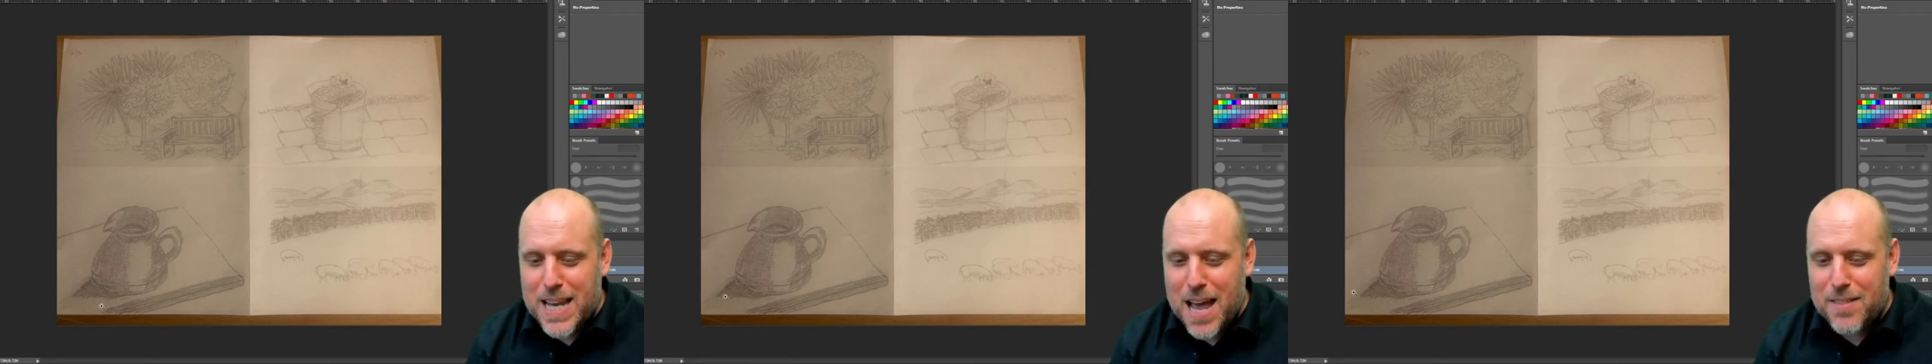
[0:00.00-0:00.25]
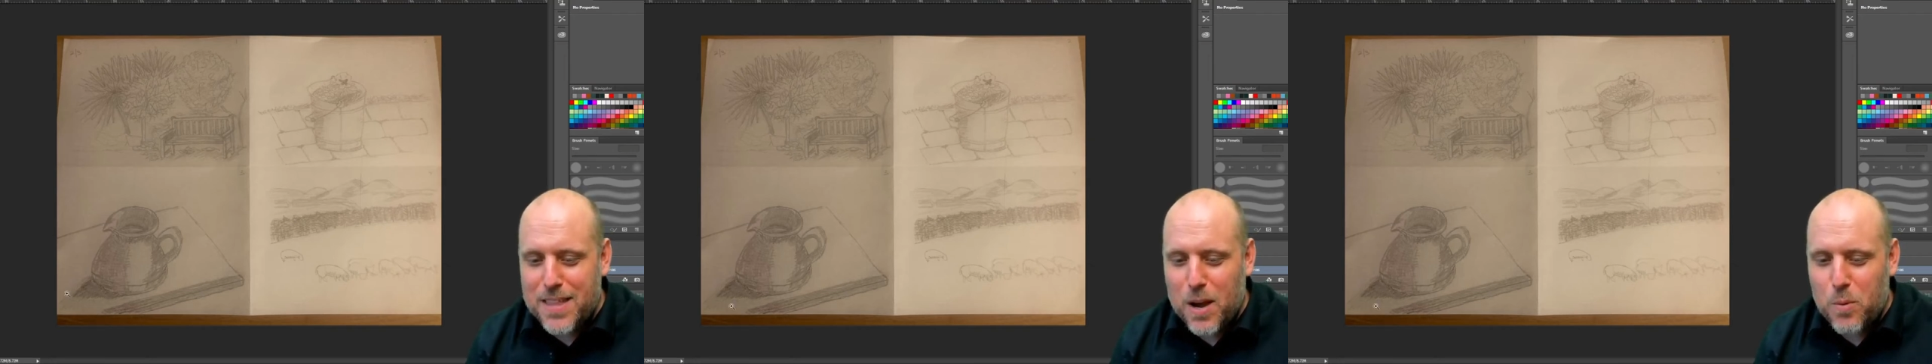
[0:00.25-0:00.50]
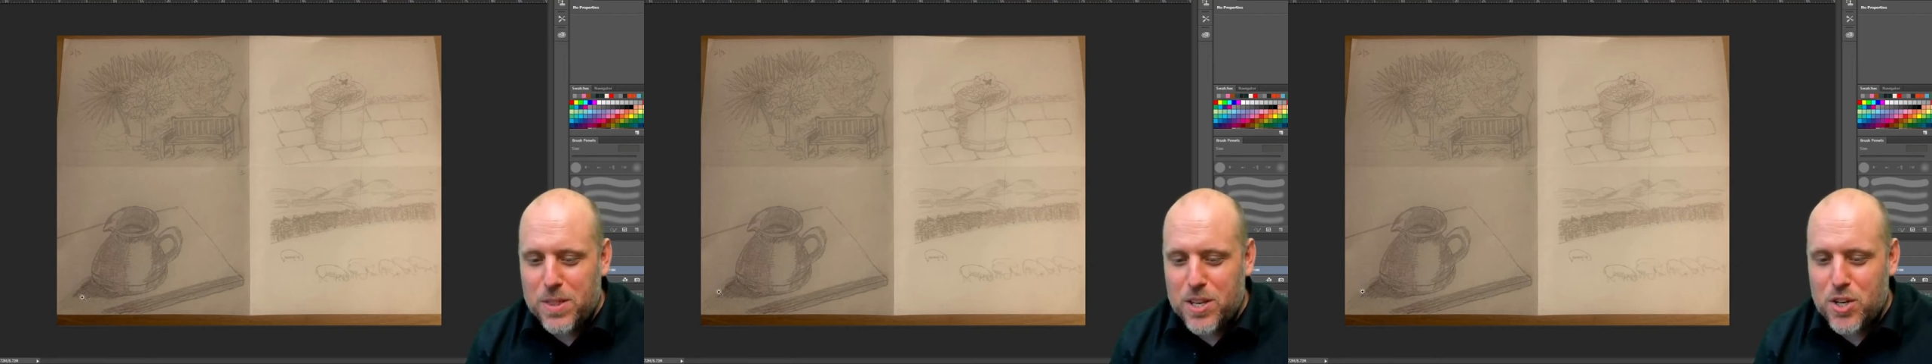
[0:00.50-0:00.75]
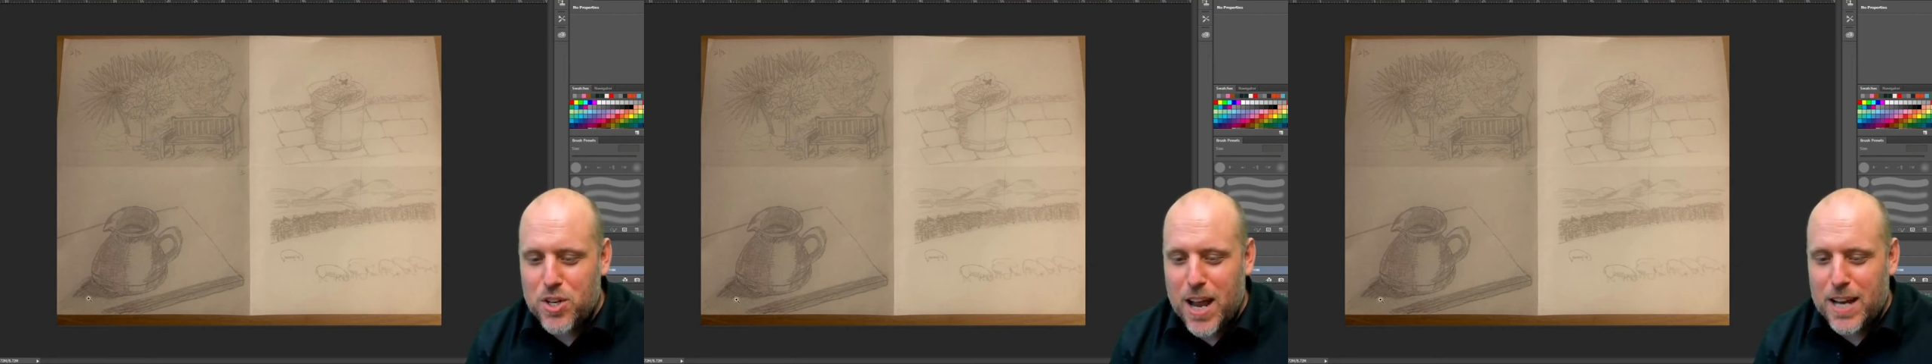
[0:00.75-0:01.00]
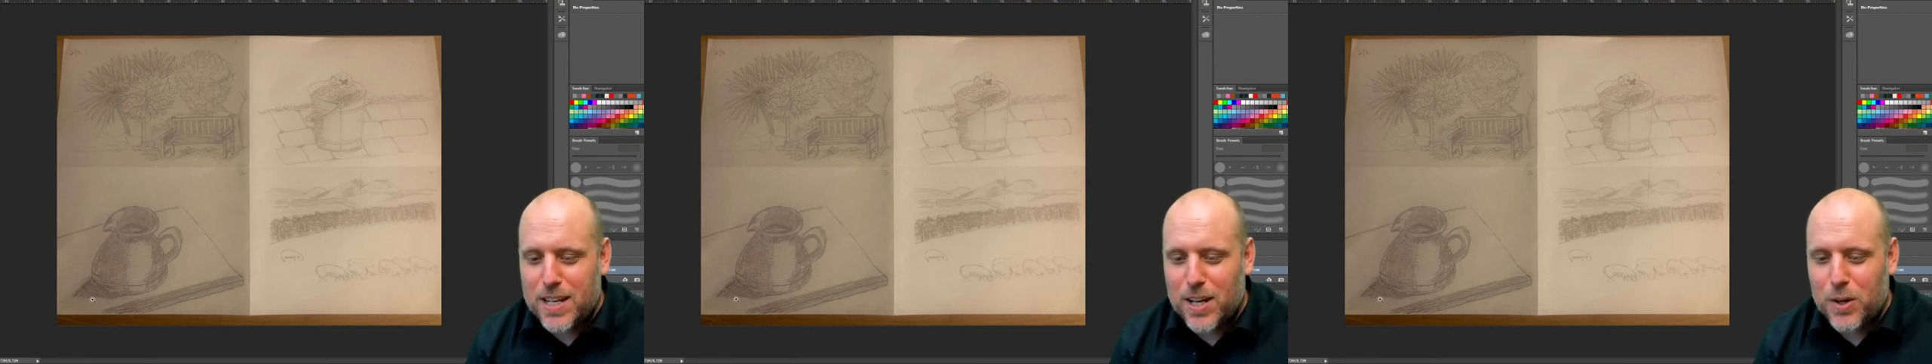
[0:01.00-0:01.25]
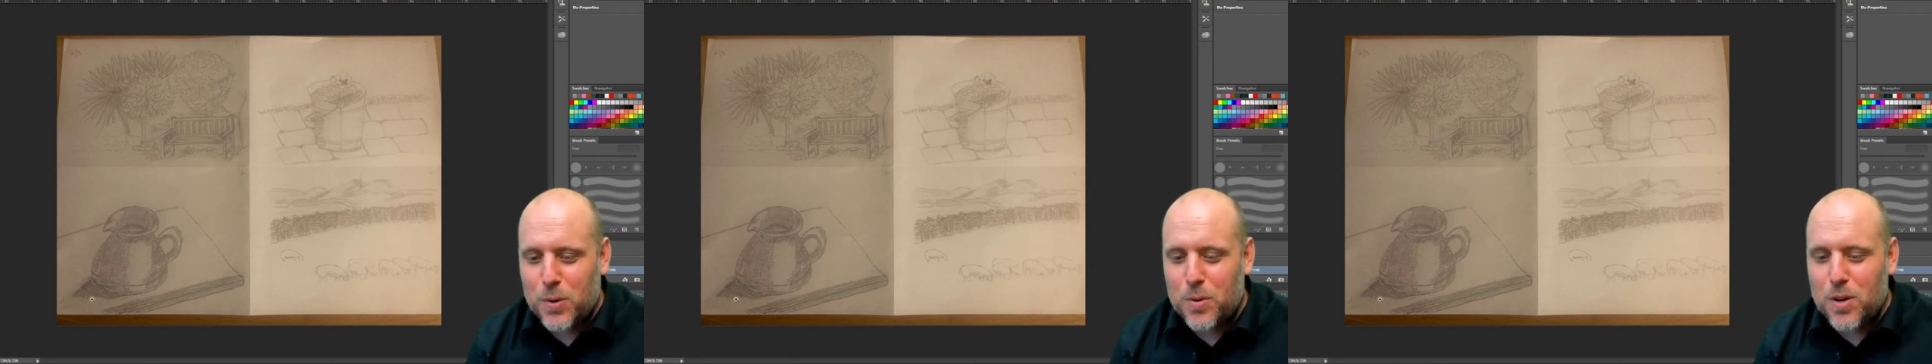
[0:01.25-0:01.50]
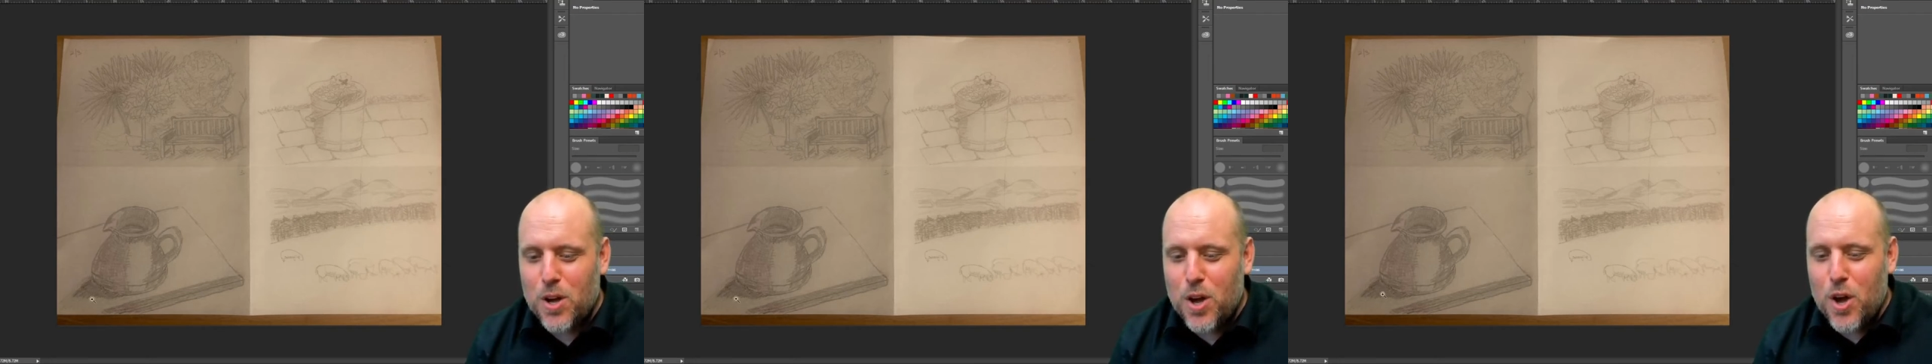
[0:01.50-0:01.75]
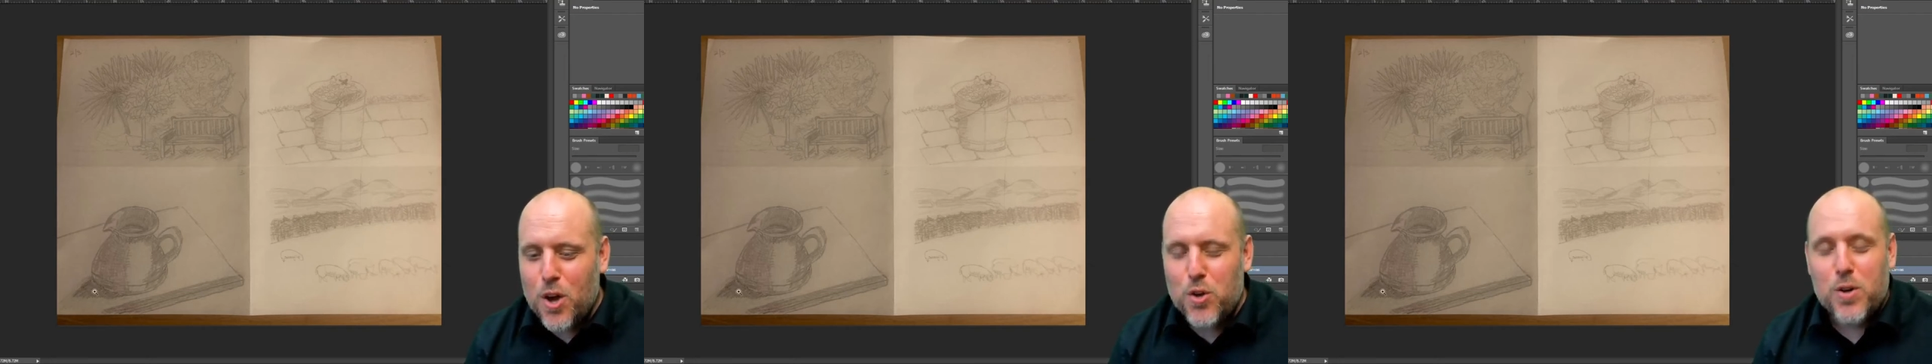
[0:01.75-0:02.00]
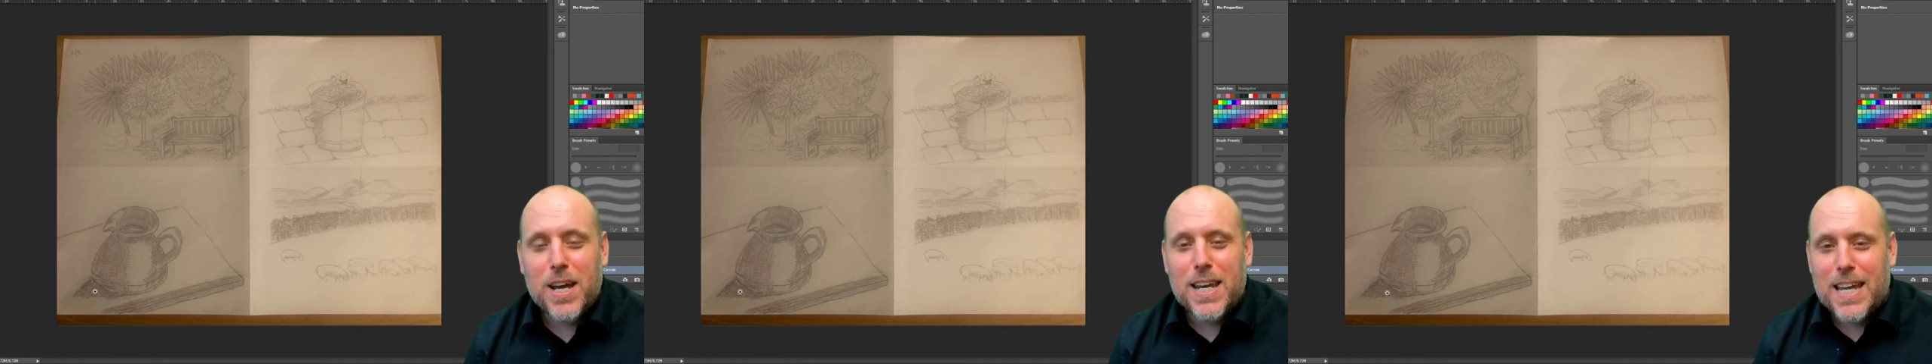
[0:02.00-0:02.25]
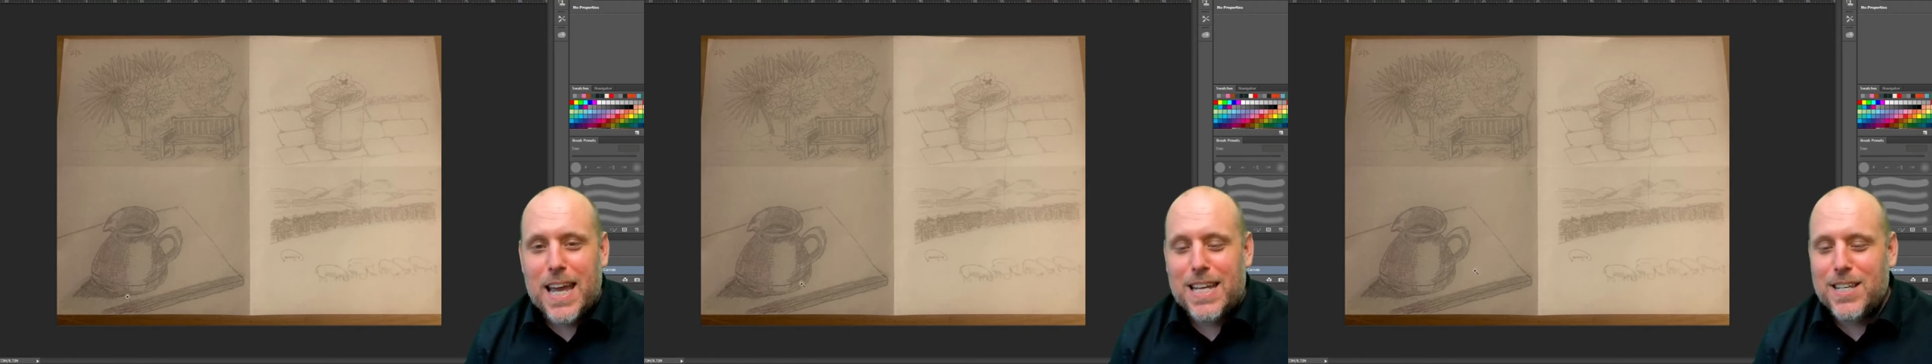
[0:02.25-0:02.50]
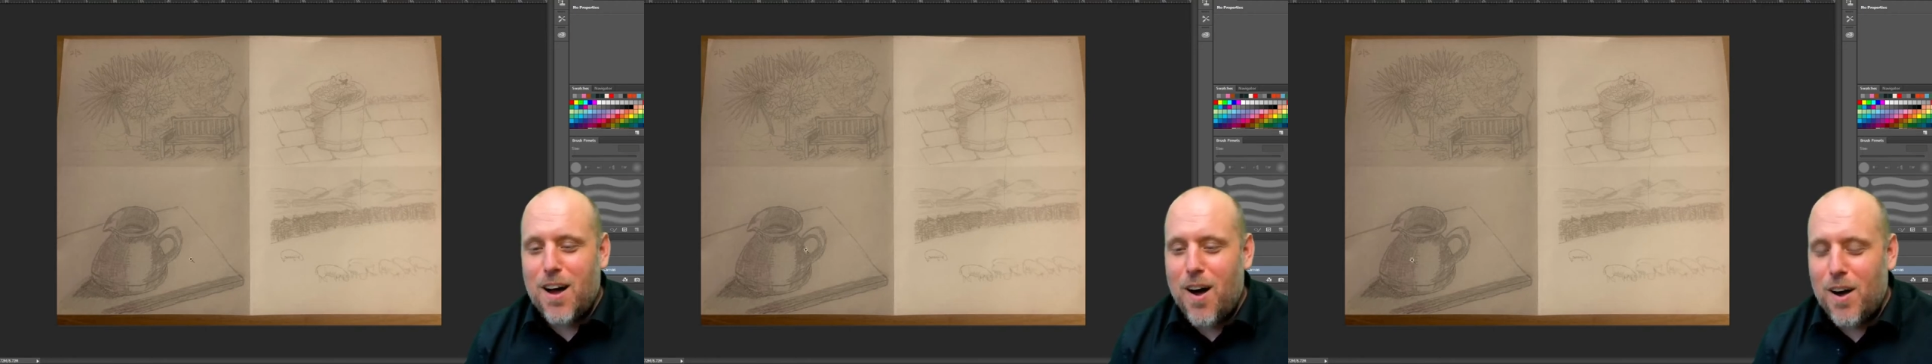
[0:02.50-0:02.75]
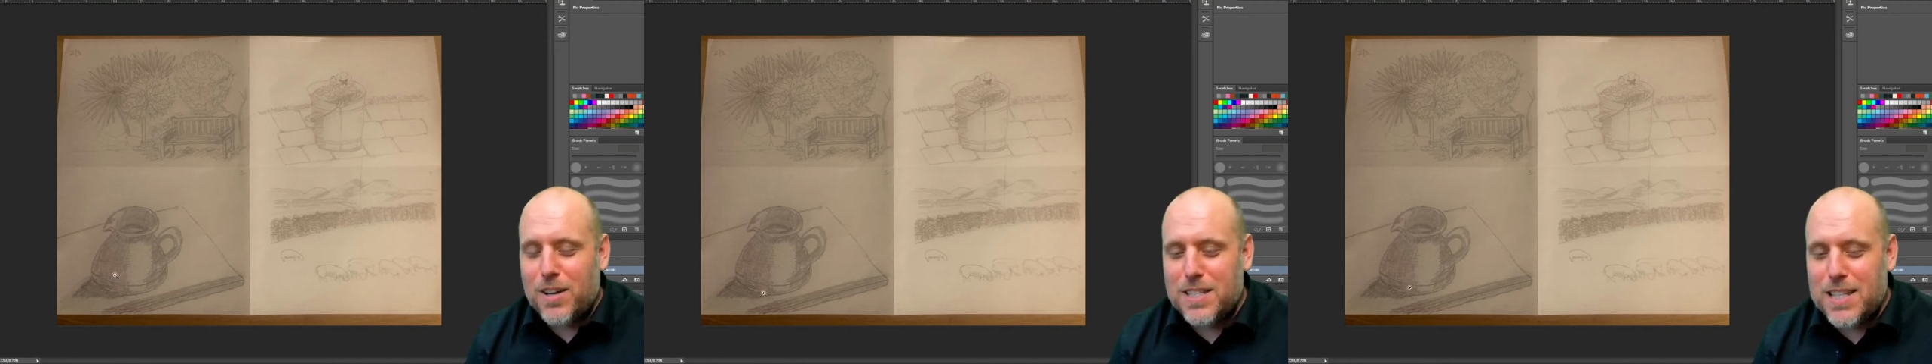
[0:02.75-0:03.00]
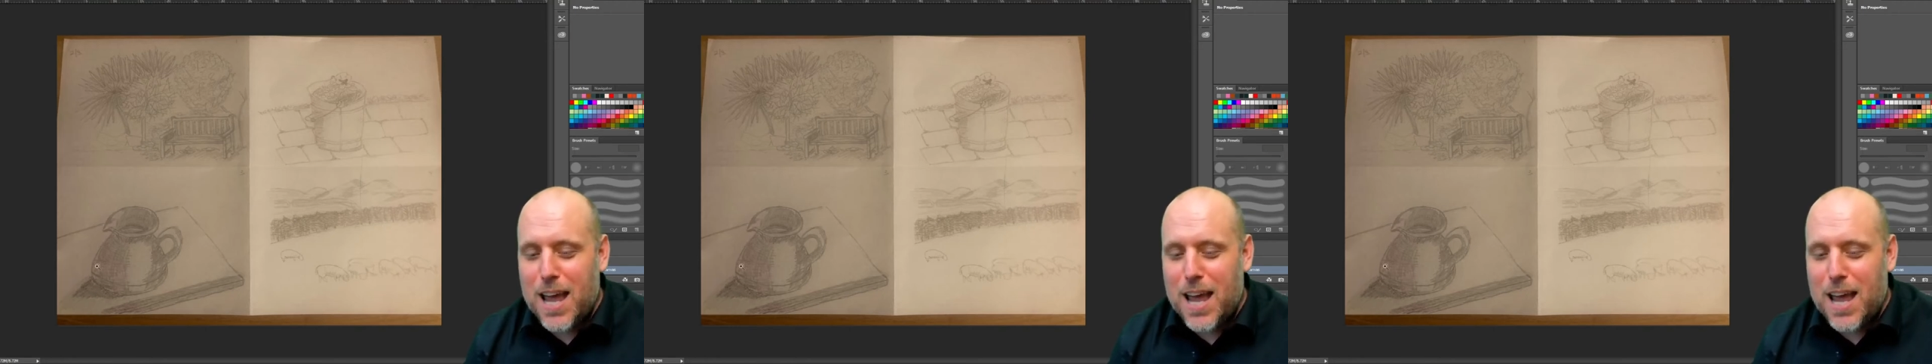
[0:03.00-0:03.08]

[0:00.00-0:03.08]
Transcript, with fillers: down there with the shadow, you're going to get darks.